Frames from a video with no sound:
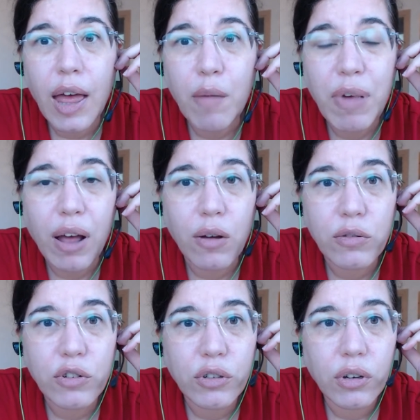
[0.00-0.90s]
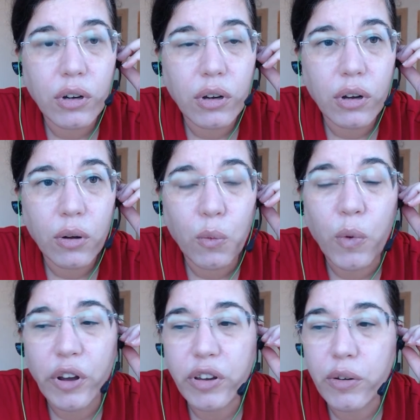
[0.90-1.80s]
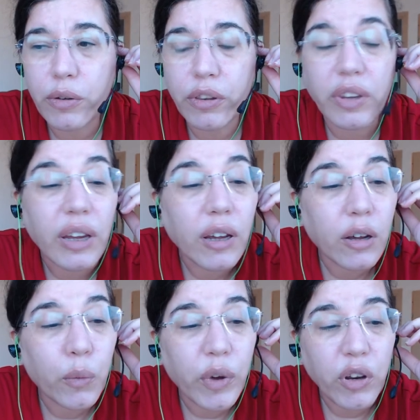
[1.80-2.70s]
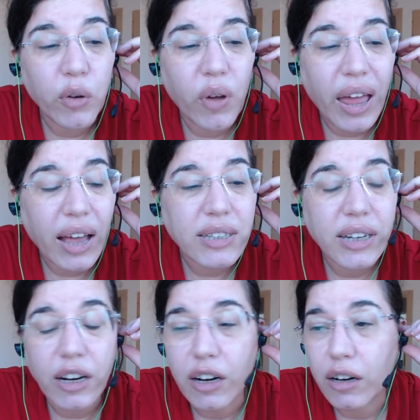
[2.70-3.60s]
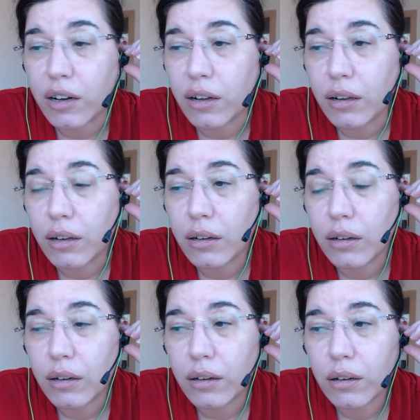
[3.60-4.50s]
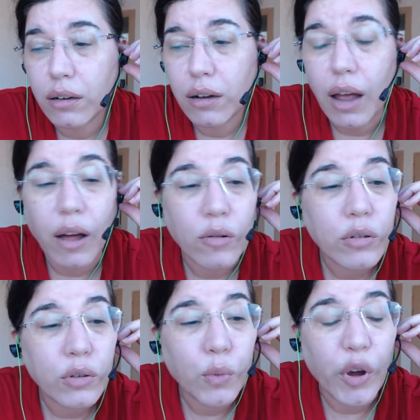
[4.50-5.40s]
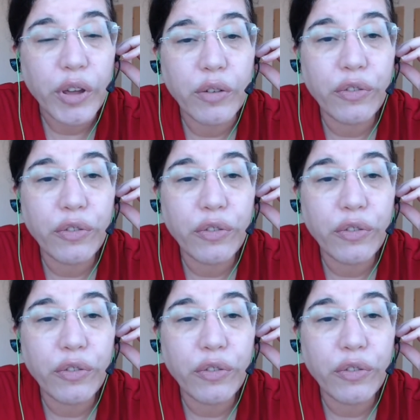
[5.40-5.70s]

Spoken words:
about what you think when you ask a girl out, what you